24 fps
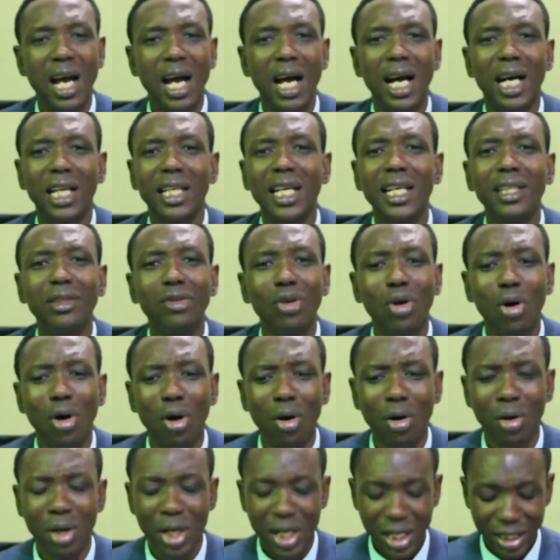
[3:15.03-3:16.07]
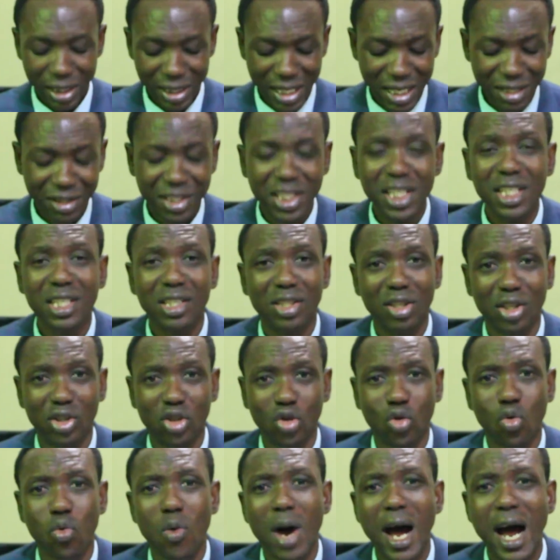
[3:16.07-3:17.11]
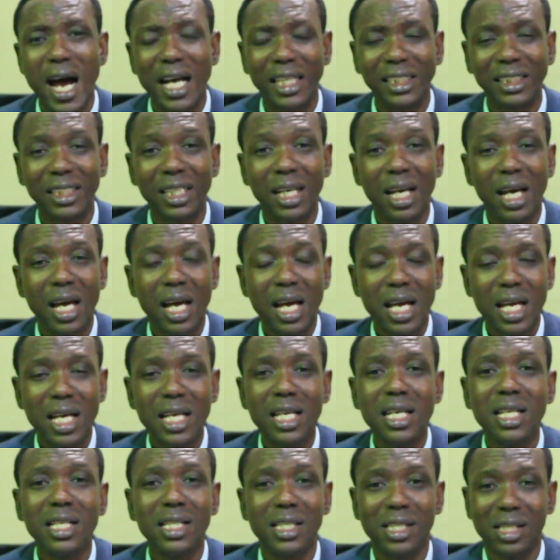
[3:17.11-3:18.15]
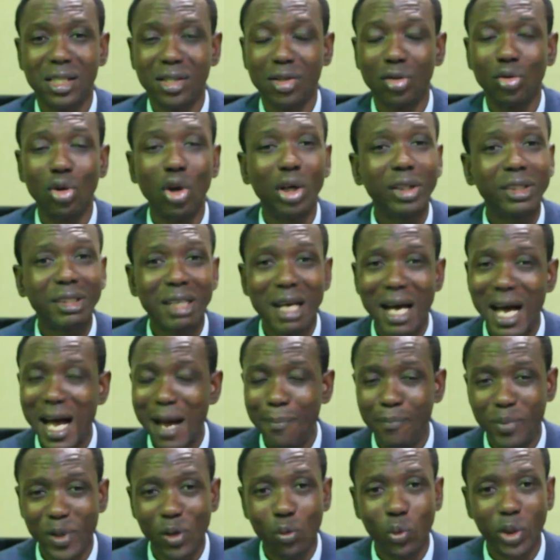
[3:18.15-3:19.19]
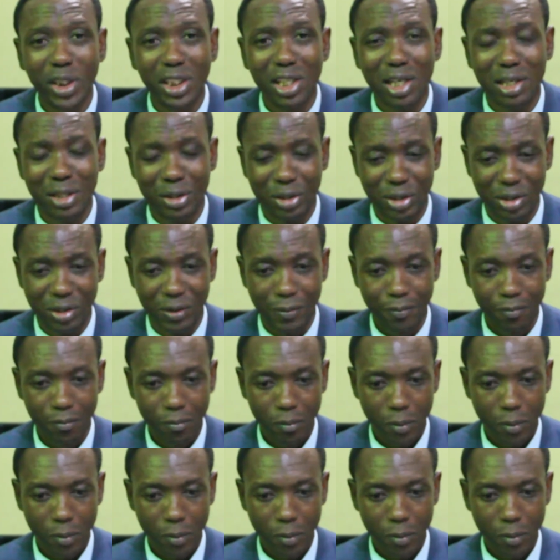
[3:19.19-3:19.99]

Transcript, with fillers: And I know that Jesus Christ is not happy with us.